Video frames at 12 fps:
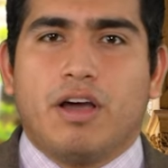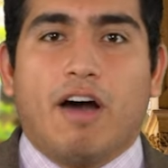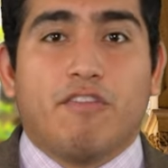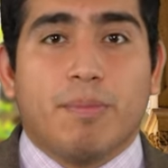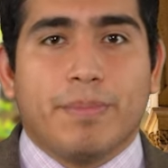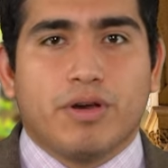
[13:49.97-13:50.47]

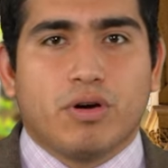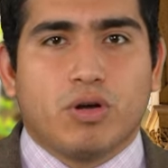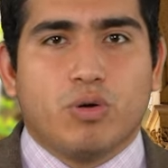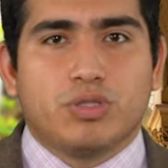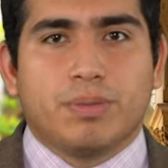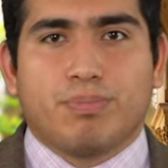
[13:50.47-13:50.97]
of the
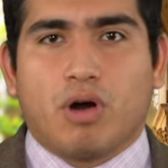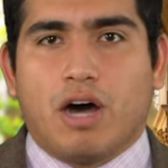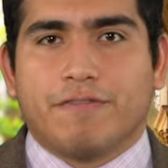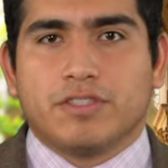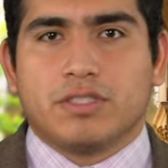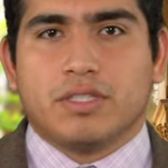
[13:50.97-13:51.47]
miracles and
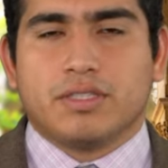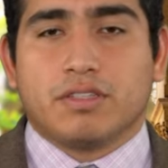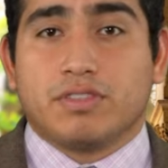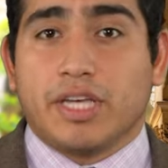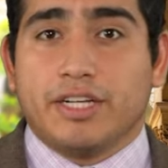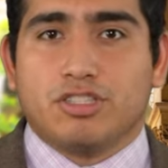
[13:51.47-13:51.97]
prophecies
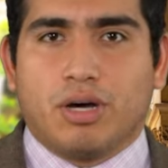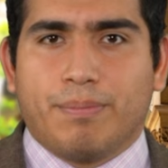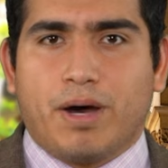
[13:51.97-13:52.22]
of Saint John